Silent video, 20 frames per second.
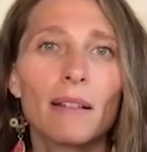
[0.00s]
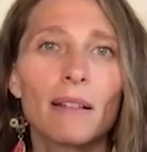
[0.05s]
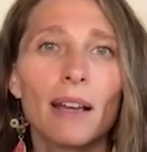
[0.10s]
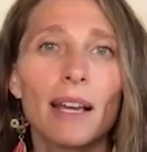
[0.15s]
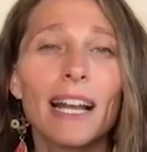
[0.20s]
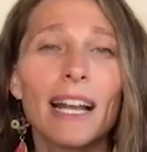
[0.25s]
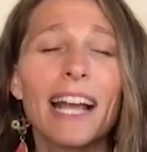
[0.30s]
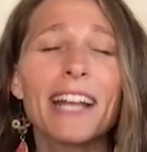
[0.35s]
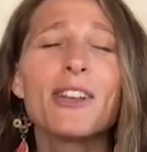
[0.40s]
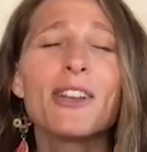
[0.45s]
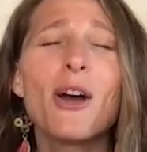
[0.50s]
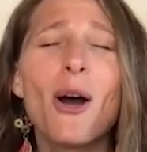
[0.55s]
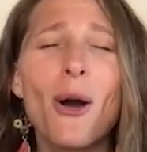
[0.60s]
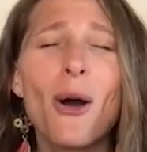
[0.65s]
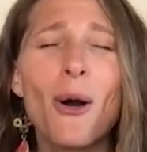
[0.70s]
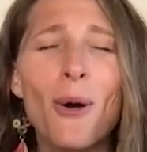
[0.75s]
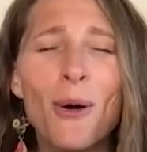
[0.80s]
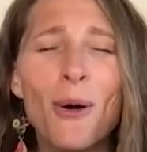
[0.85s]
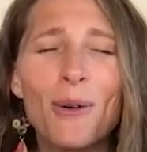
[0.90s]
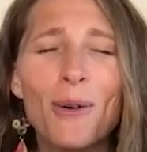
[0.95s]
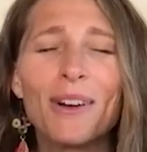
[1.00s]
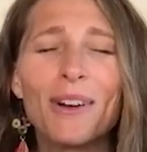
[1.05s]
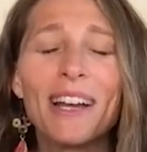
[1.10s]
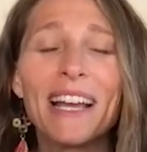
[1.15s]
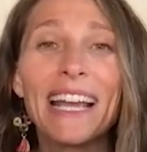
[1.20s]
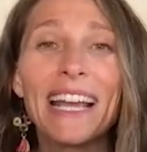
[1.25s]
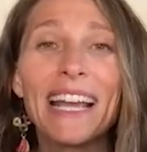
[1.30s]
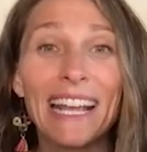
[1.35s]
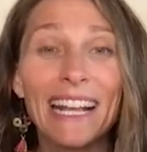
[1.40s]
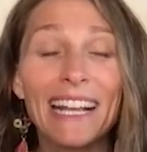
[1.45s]
And I know
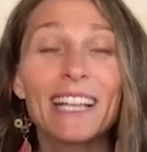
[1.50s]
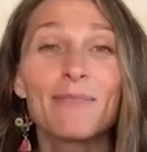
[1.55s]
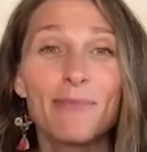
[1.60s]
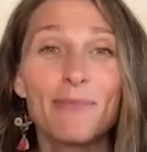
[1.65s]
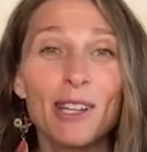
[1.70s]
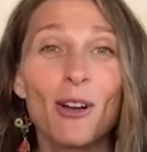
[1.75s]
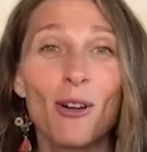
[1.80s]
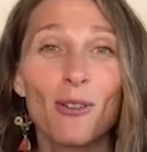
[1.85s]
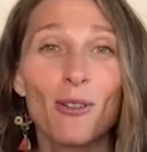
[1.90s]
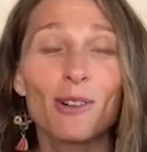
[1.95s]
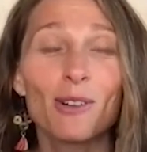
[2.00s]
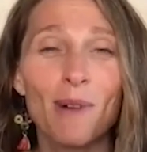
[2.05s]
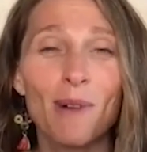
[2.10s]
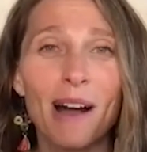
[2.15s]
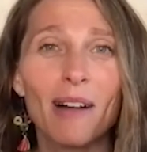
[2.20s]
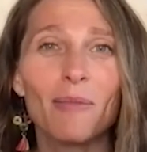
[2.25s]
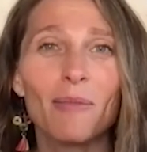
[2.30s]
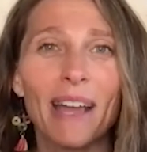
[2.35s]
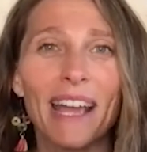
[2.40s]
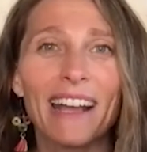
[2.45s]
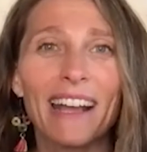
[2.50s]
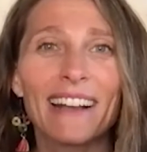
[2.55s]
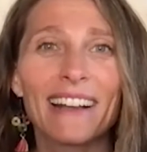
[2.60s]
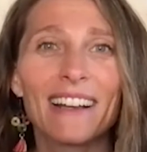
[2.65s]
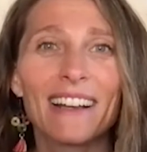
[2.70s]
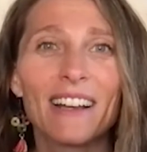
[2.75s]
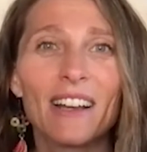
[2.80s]
it can be overwhelming.